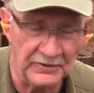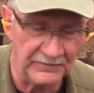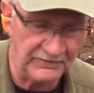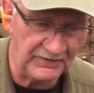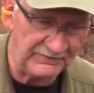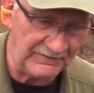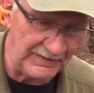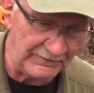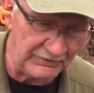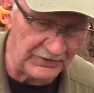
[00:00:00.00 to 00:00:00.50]
If
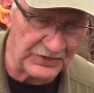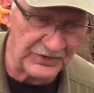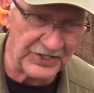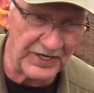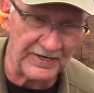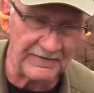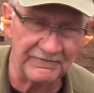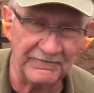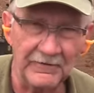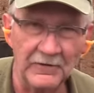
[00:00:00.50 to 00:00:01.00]
you've never
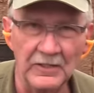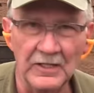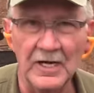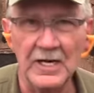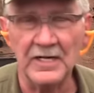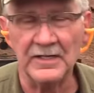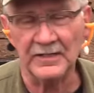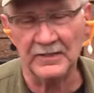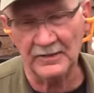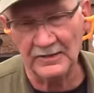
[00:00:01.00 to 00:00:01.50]
shot full
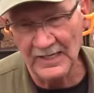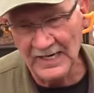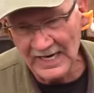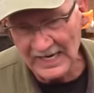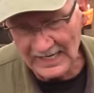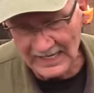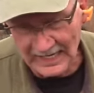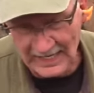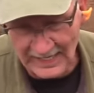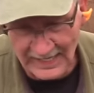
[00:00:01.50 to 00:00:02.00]
auto,
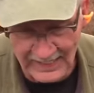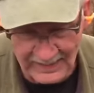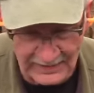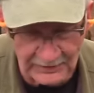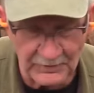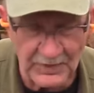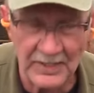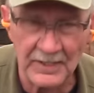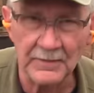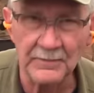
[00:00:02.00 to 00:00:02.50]
I highly
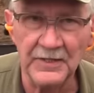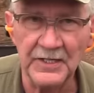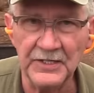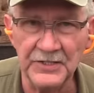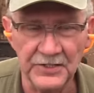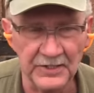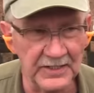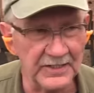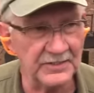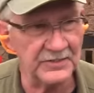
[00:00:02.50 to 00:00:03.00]
recommend
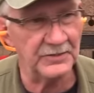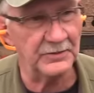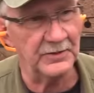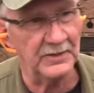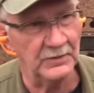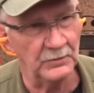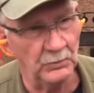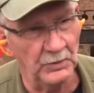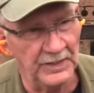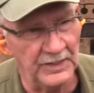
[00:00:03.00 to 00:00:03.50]
you get to
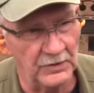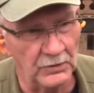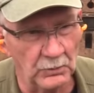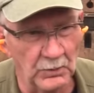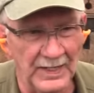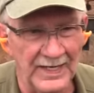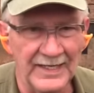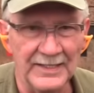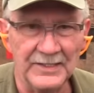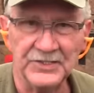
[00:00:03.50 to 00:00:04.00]
a rental
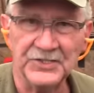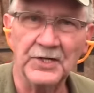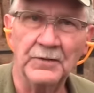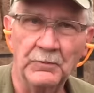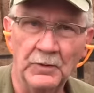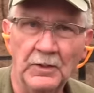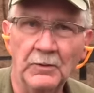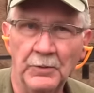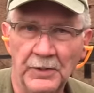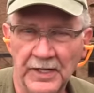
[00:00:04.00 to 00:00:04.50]
range
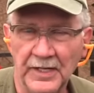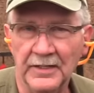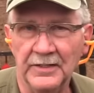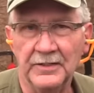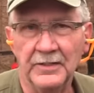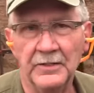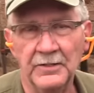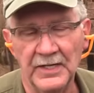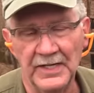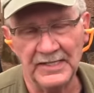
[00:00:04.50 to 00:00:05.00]
somewhere where you can
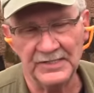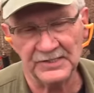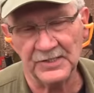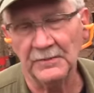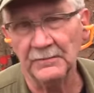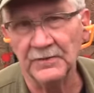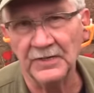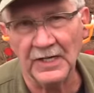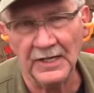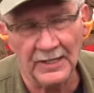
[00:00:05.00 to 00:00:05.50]
do that
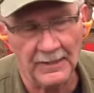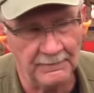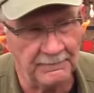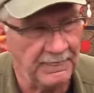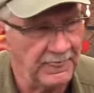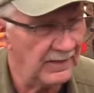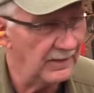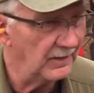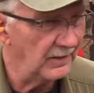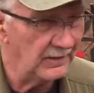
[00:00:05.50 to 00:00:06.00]
sometime.
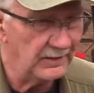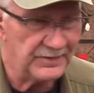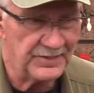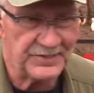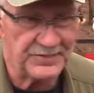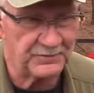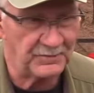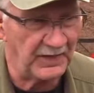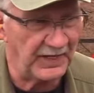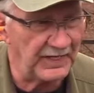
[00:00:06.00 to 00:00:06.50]

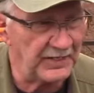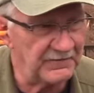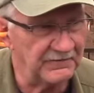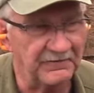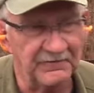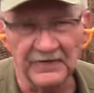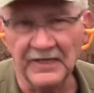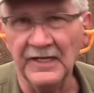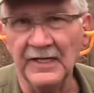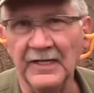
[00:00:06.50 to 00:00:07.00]
Just pay your
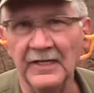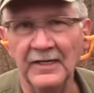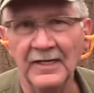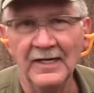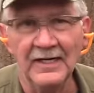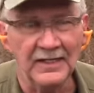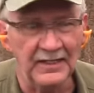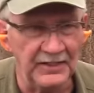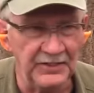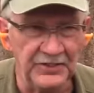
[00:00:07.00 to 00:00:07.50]
fee
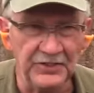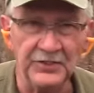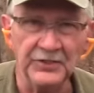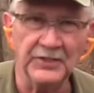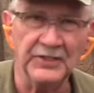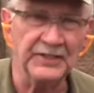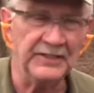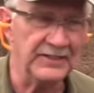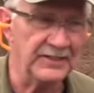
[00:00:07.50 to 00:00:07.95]
and do it.